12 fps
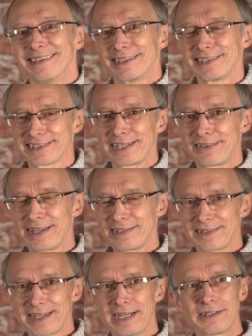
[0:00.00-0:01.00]
Because they
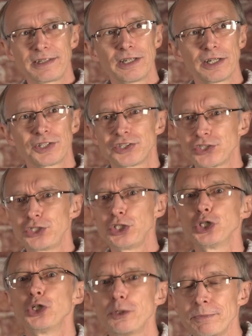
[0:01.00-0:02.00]

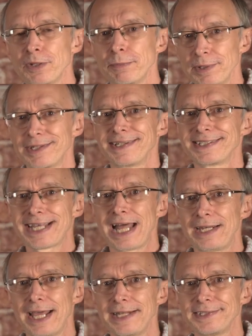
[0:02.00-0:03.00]
assume that because
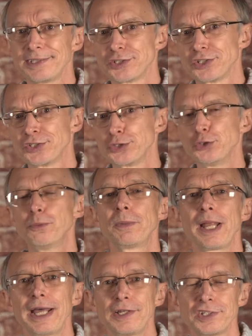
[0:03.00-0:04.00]
that lens is a zoom
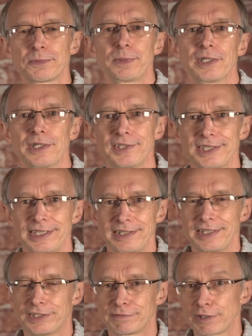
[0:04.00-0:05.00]
lens, because it
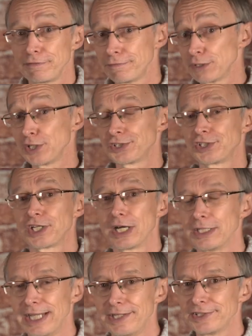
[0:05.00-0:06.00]
is a very versatile
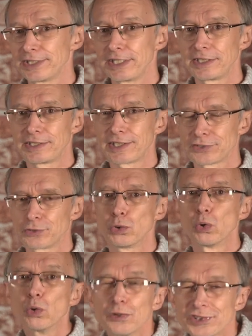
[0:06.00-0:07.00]
lens, that it doesn't
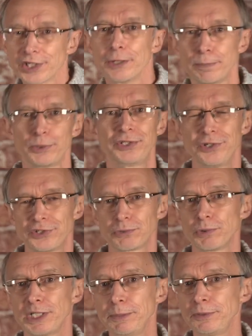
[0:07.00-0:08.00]
also produce a
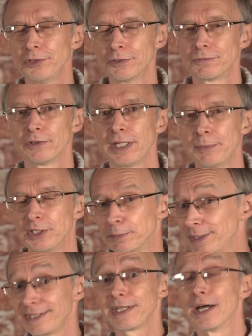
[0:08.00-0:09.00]
really beautiful image,
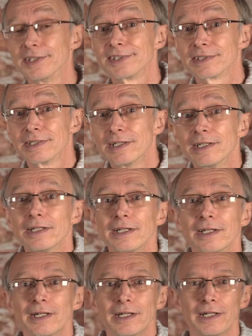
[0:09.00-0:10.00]
but it does.
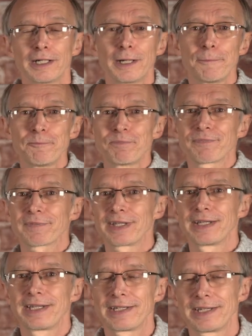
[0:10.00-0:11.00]
And
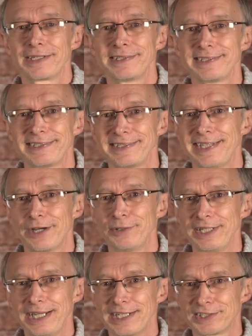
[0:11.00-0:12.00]
it, you know,
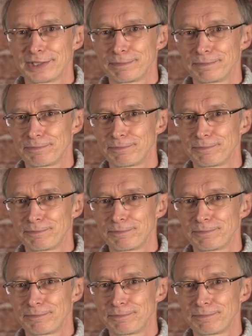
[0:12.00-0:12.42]
as a